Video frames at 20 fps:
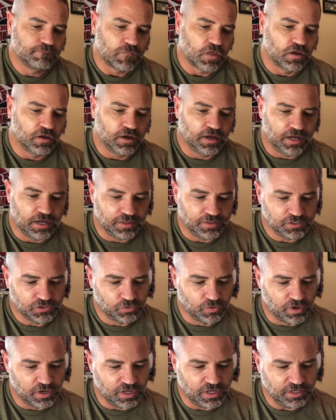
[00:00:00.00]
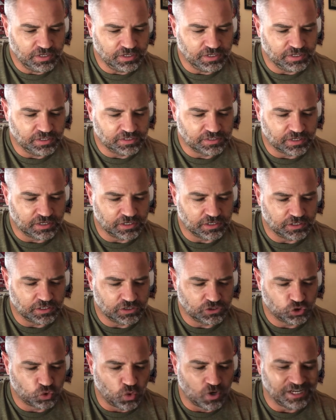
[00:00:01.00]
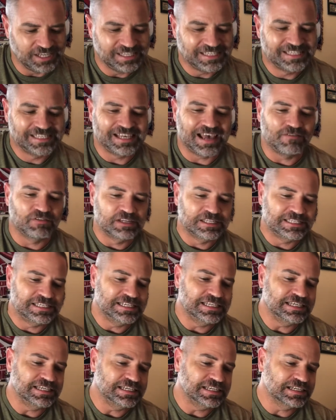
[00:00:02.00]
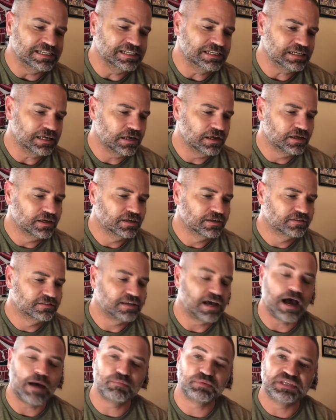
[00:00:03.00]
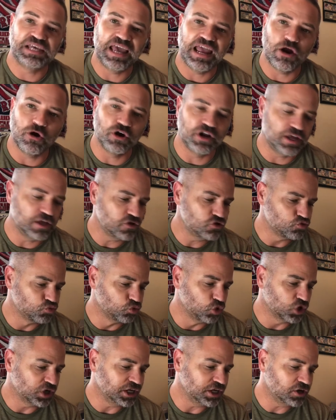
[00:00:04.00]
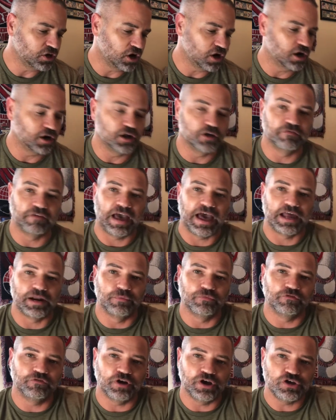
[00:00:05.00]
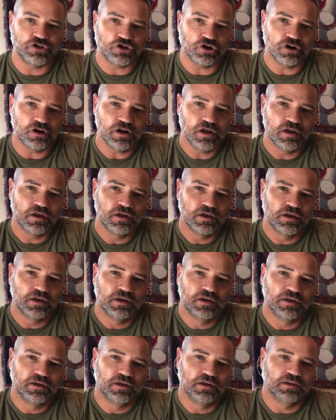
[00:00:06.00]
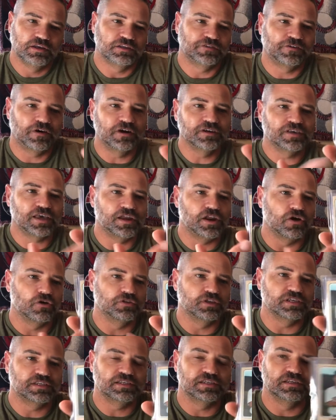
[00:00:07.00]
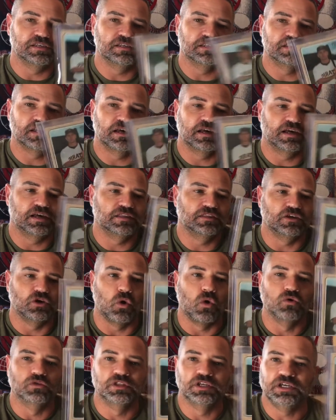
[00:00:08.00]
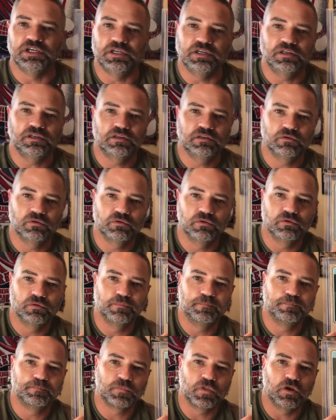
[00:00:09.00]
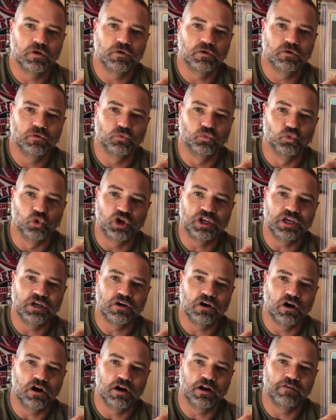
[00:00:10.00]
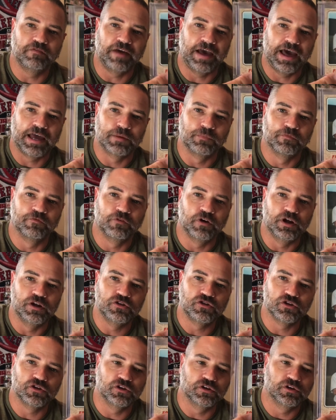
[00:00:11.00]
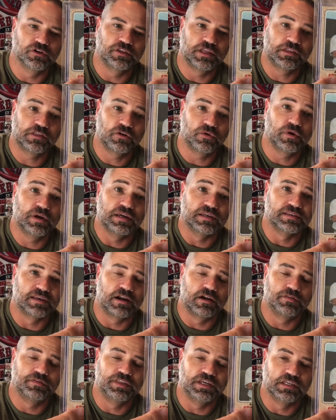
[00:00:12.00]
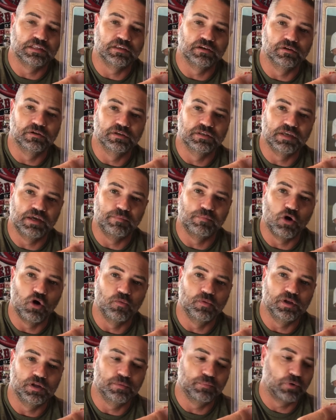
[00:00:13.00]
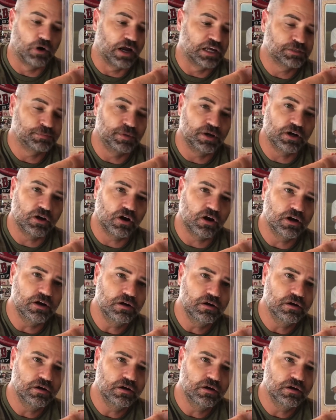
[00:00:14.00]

Uh, this one is a 2017 Topps Heritage rookie card of Adam Frazier. As far as I know, this is uh, the only rookie card of Adam Frazier that there is. I don't think there is a Bowman prospect card.